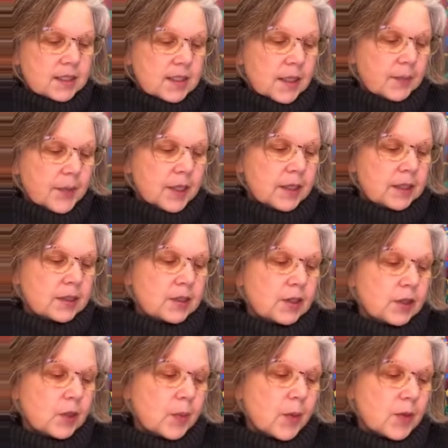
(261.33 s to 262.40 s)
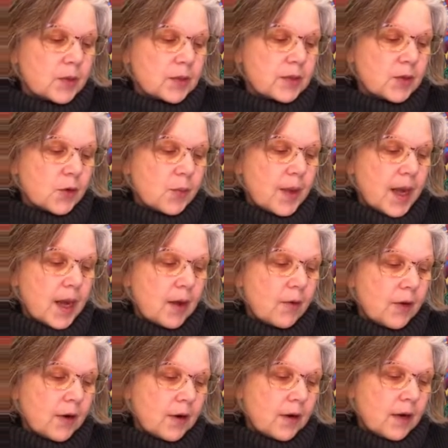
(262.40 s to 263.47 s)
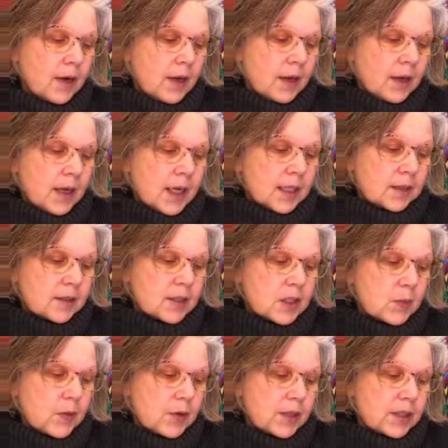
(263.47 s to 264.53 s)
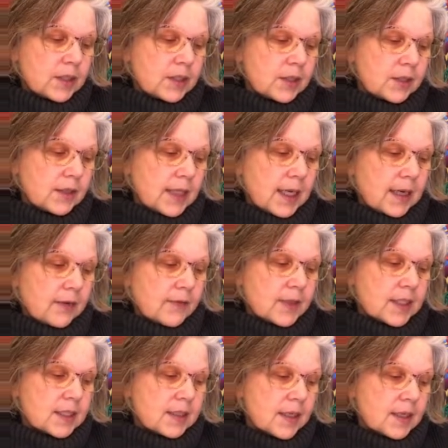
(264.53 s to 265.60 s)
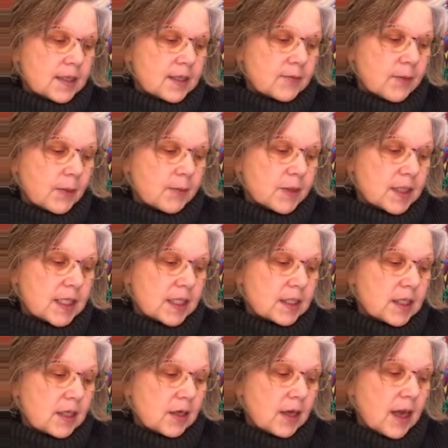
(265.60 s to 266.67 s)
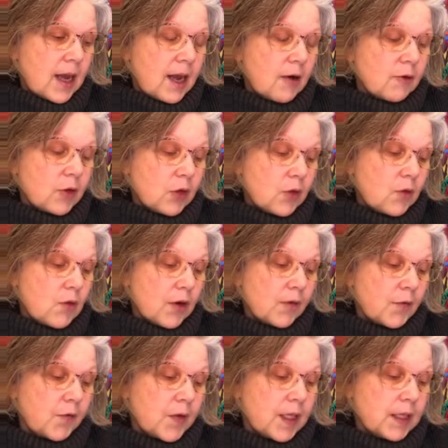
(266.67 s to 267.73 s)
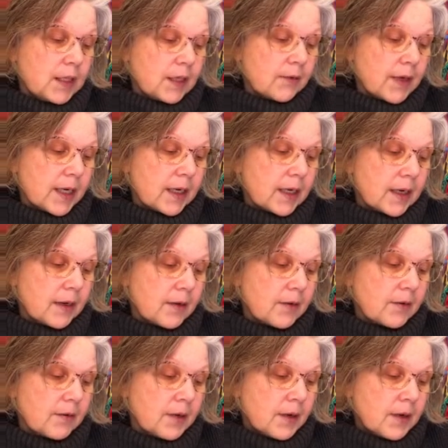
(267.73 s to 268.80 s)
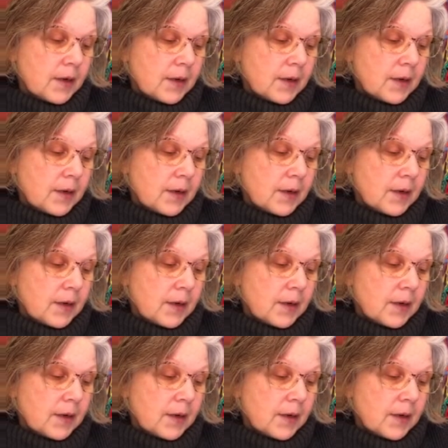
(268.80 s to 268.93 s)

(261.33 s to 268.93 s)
stepping into your personal power at this point in your life. The Sun is representing how you are feeling right now.